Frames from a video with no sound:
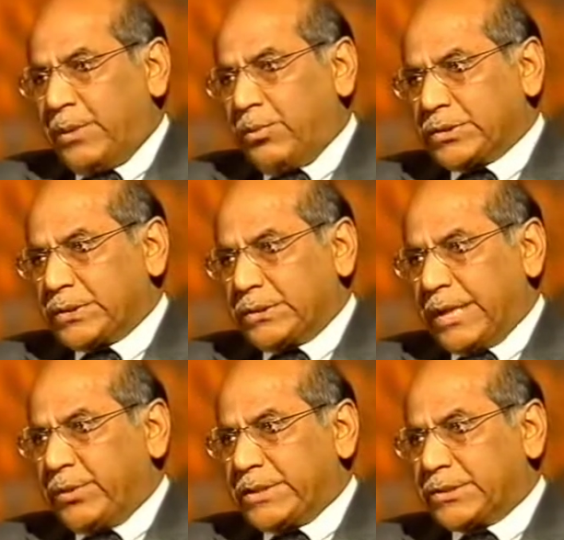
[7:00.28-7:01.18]
There
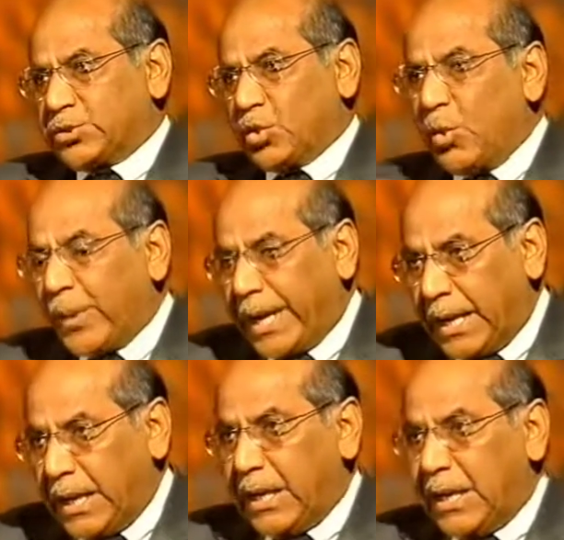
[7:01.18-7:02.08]
was no
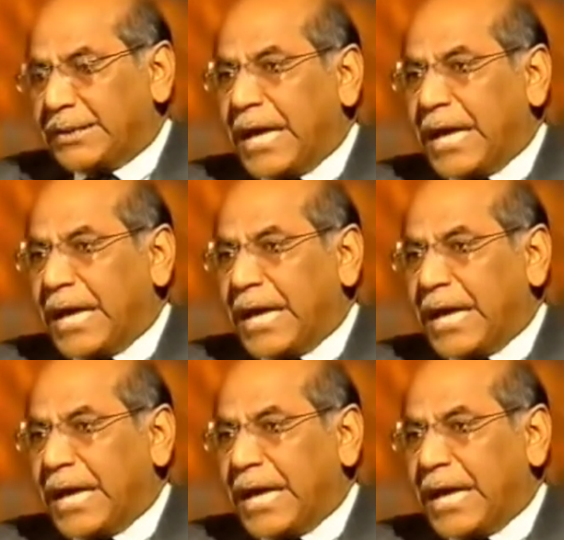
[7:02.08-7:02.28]
way